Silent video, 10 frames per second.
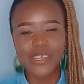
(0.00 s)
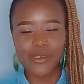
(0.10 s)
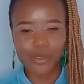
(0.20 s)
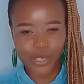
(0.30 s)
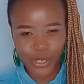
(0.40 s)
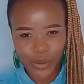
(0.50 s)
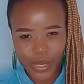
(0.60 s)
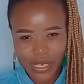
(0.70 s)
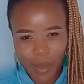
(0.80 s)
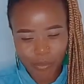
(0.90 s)
You know,
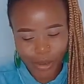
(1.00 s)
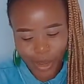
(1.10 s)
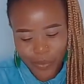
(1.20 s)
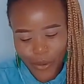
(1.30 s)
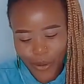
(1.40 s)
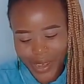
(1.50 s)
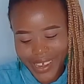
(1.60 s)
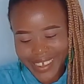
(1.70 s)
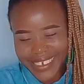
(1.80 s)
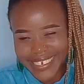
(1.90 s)
do it poly
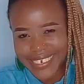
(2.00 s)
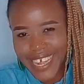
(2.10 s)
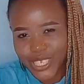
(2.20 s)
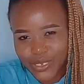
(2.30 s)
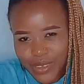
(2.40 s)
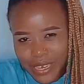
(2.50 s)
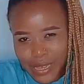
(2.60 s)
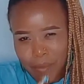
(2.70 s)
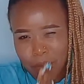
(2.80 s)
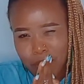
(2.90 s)
poly,
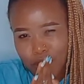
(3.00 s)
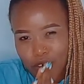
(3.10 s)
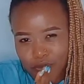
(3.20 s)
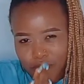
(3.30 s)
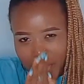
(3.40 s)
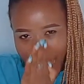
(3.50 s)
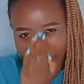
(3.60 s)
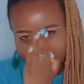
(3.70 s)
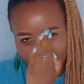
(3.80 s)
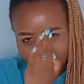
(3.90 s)
gradually, move
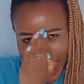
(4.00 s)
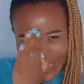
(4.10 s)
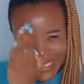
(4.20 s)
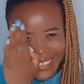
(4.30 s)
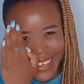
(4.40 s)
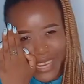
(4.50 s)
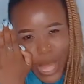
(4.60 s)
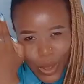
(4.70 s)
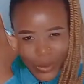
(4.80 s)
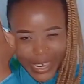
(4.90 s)

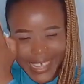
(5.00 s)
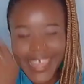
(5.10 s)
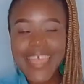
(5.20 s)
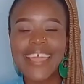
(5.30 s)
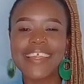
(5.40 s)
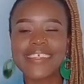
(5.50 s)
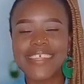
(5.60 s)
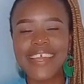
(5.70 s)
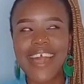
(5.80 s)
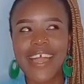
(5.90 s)
slowly, and
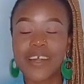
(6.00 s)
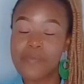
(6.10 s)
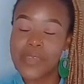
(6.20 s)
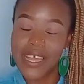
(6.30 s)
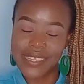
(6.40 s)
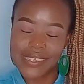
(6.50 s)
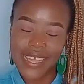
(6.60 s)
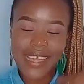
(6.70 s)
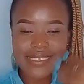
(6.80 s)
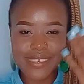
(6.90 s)
I think I can be a
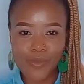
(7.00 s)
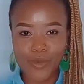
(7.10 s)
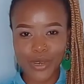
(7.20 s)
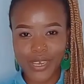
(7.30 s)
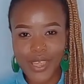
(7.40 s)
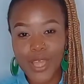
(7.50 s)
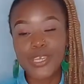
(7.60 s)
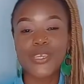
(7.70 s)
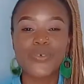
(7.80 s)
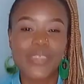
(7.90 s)

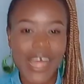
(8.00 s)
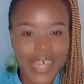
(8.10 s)
testimony to